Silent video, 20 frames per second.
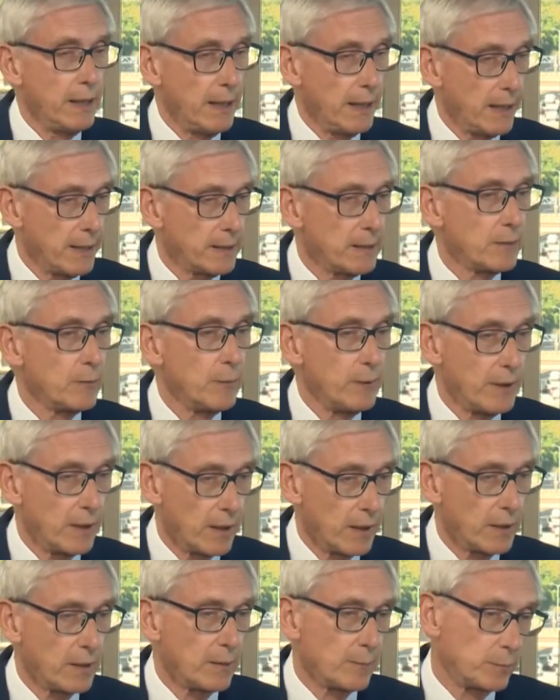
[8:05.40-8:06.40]
and we
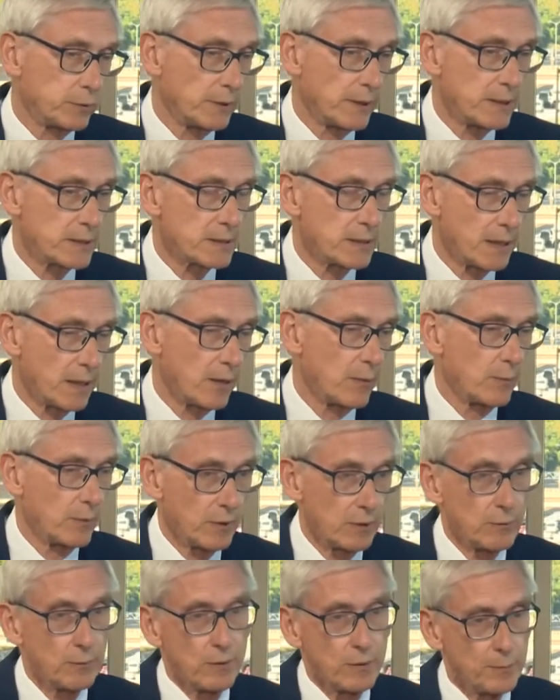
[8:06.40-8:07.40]
are in a place now
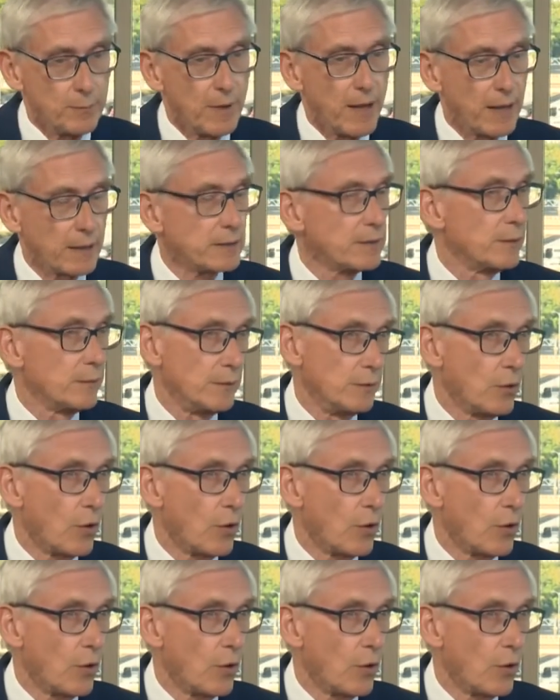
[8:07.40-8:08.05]
where we're back to